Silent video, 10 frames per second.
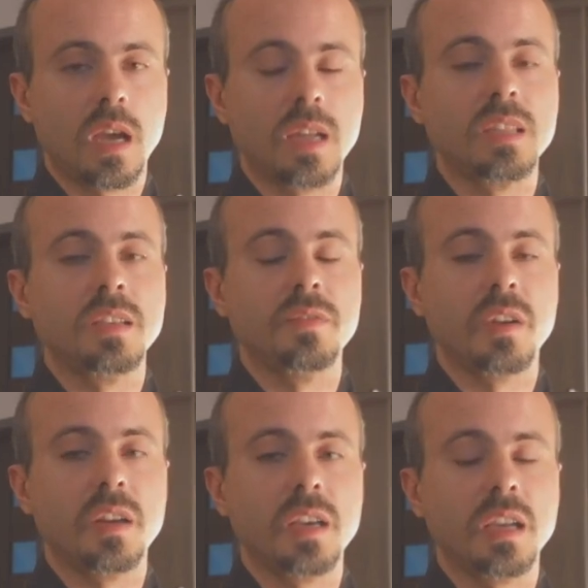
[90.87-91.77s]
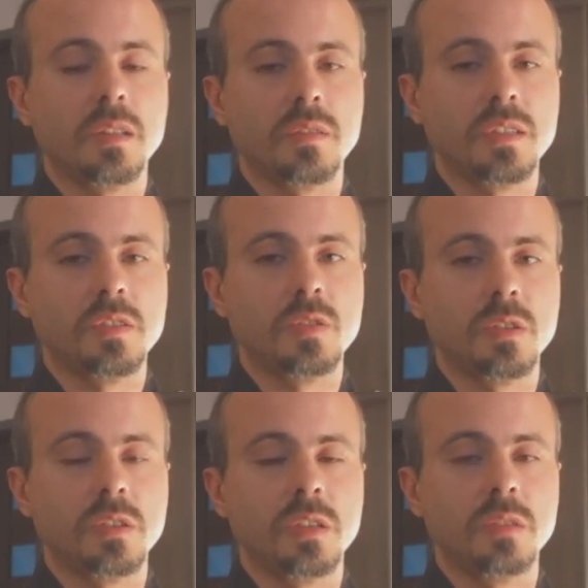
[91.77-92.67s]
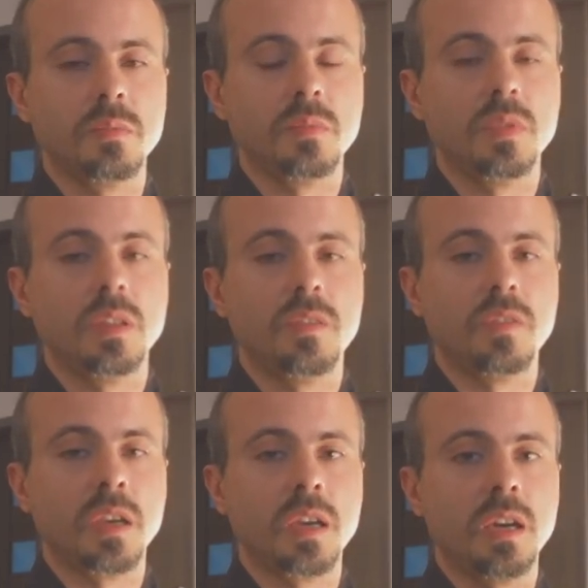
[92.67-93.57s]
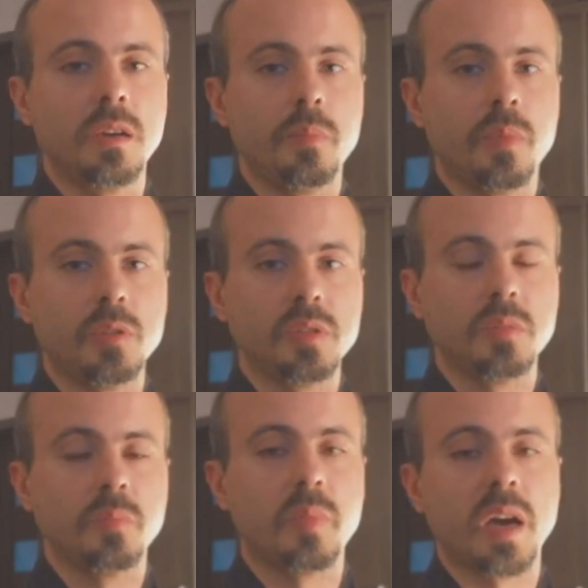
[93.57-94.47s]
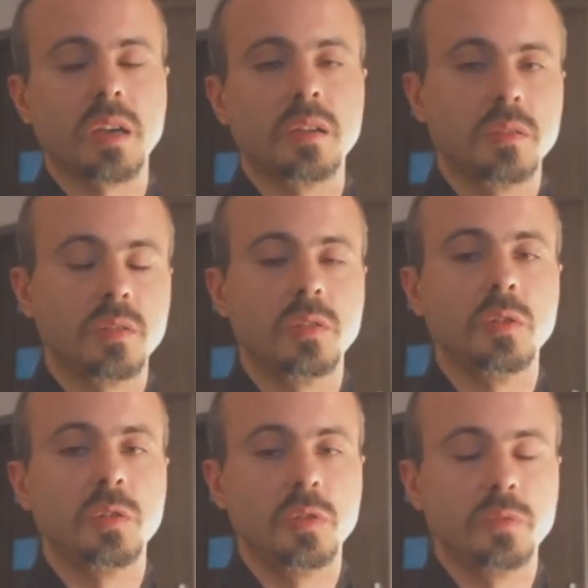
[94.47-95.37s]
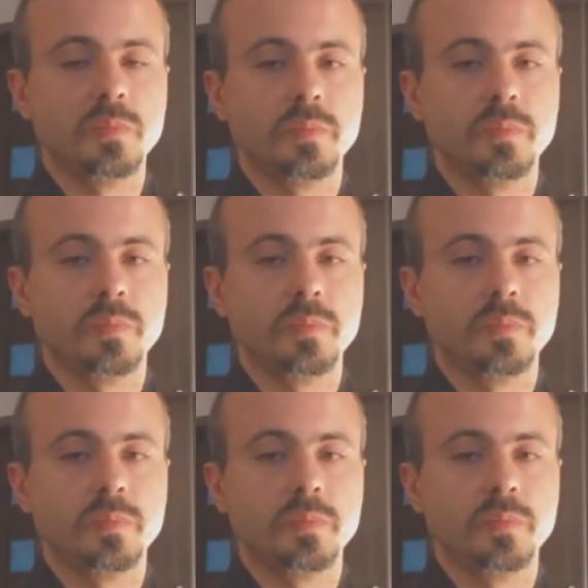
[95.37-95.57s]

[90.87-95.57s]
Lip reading: At the very end of the journey, the finger points back to you,